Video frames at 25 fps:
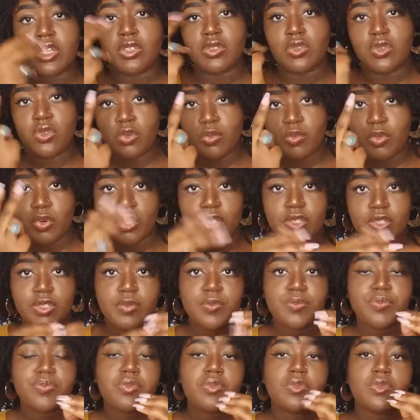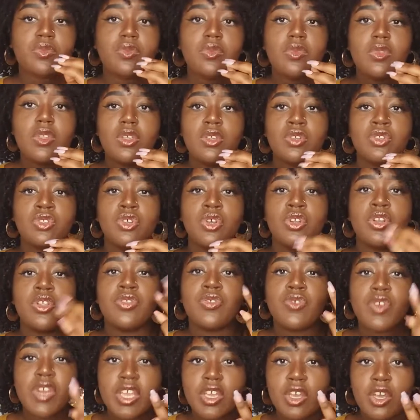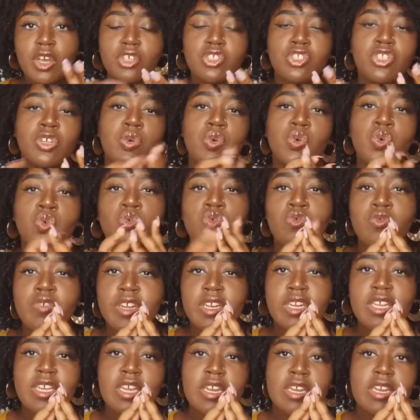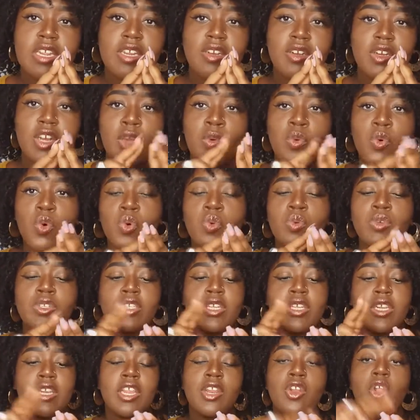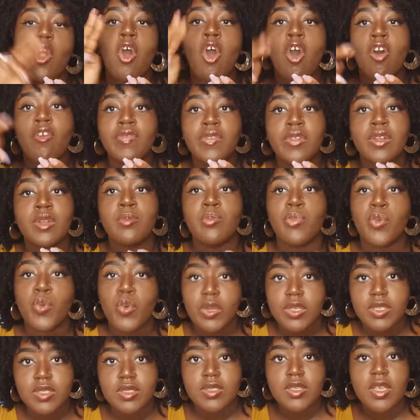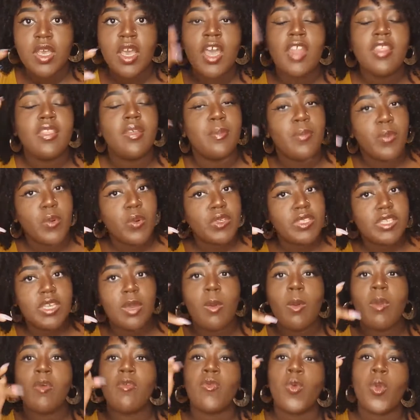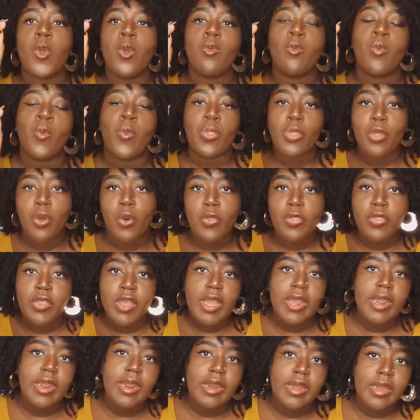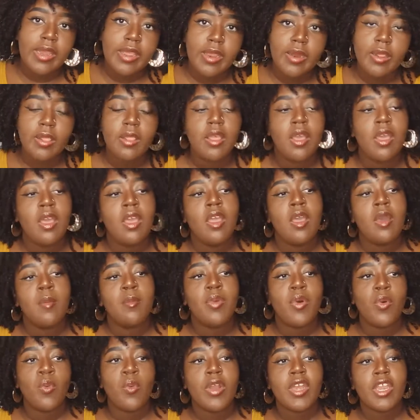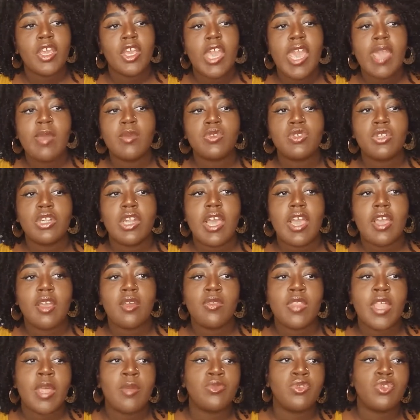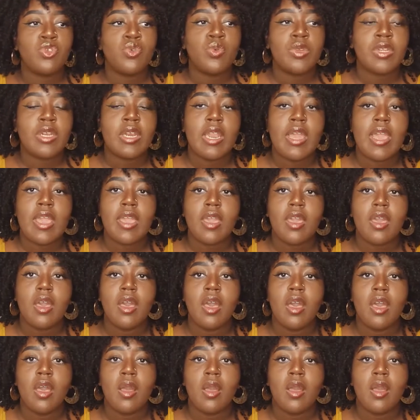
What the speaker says: and 2 boys. So the 3 girls, they were all really clean. They were always clean after the boys. The boys, however, were not that clean. But when it came to like them doing like